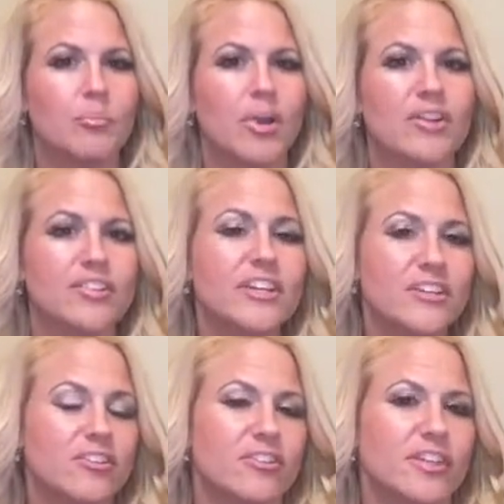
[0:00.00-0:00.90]

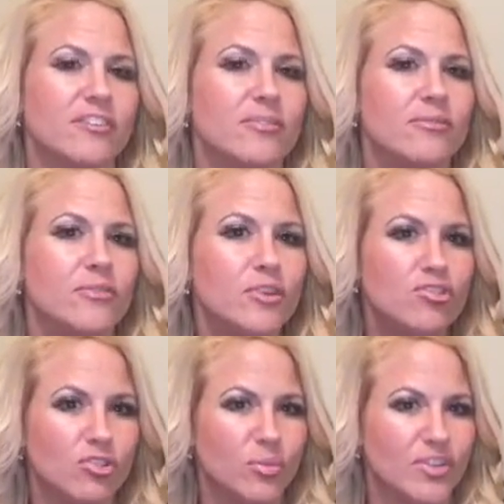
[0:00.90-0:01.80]
particularly
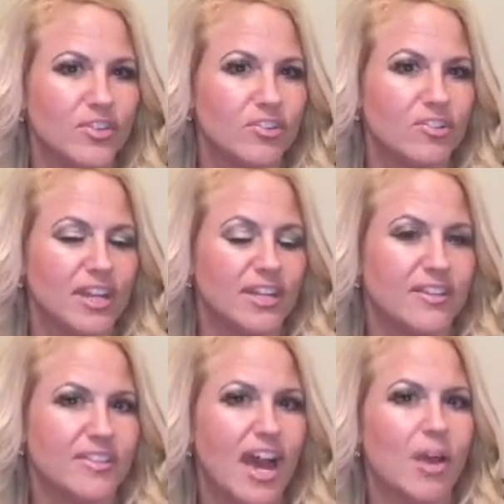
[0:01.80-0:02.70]
future research
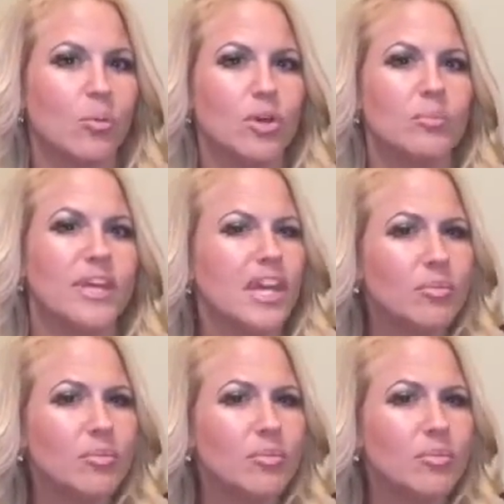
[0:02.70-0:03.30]
studies that will be